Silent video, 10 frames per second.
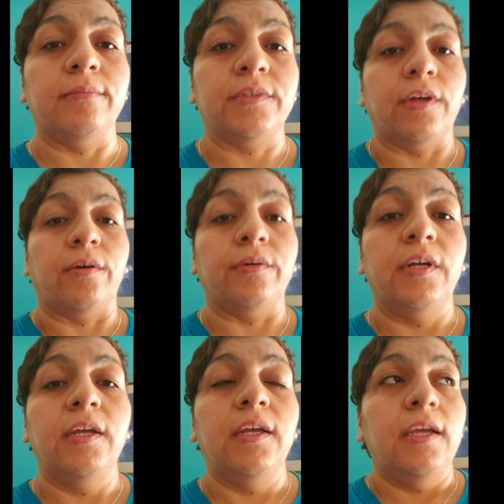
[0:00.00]
So
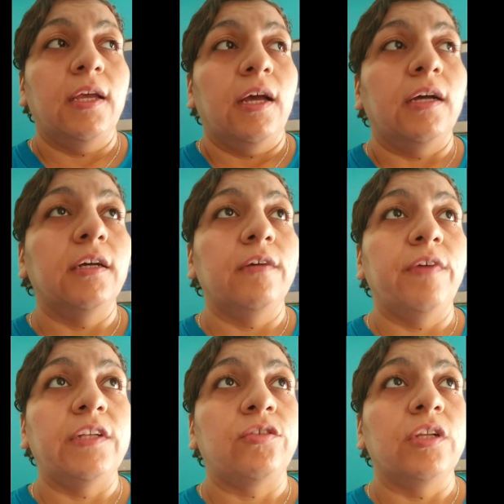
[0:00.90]

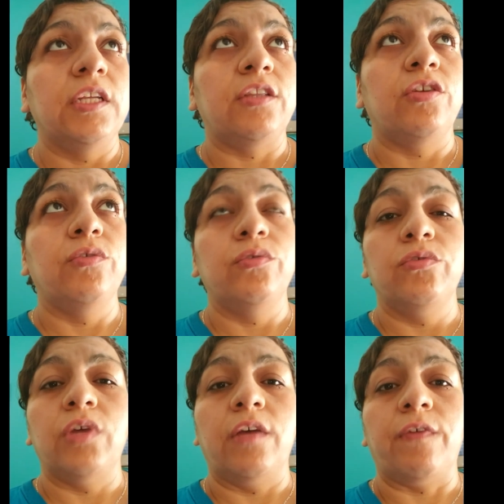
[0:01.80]
eventually
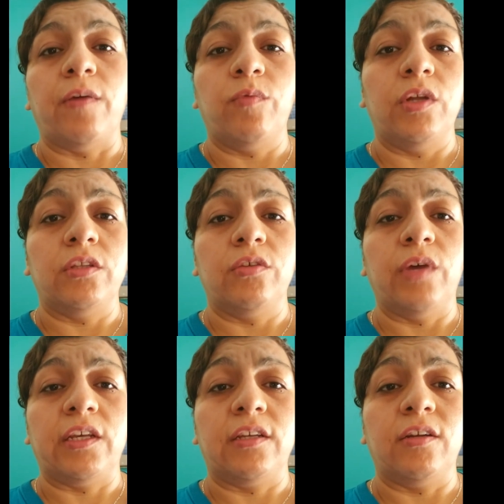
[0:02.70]
too, if I want to,
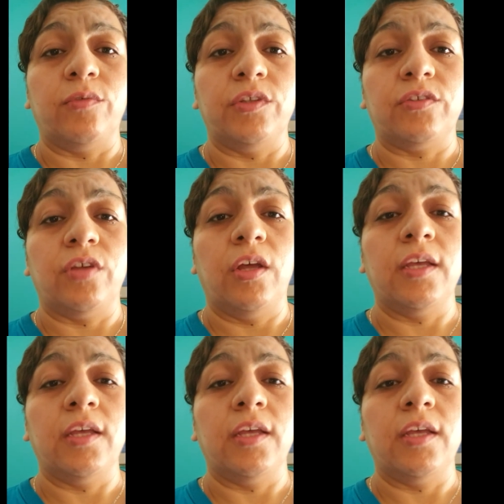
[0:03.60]
I could always